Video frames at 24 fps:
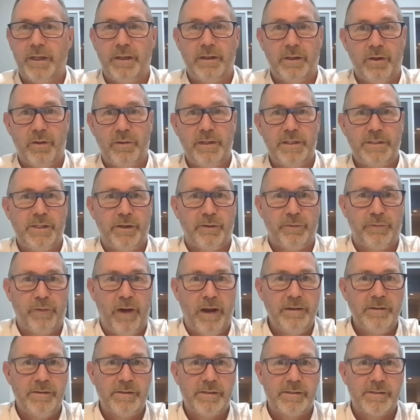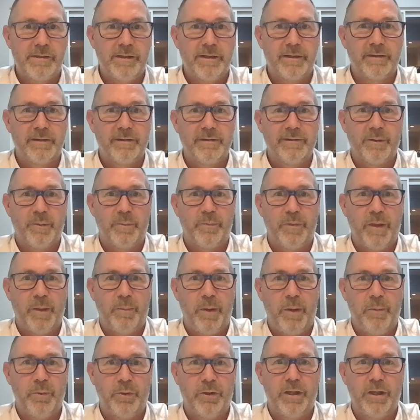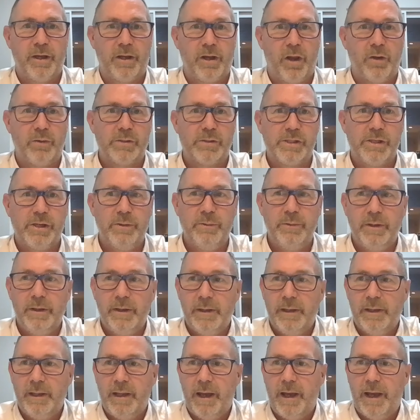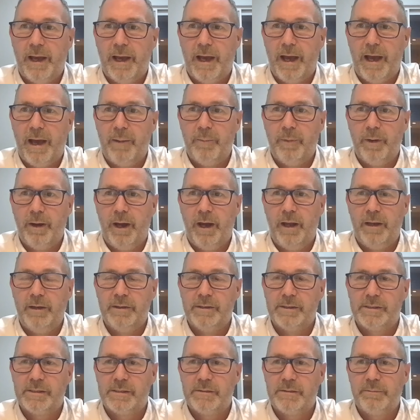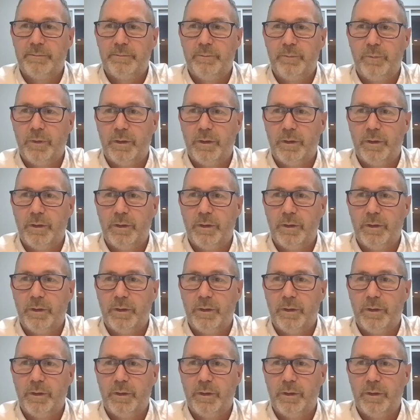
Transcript: they, you know, these are your friends, they're the they're people that you're close to, um, and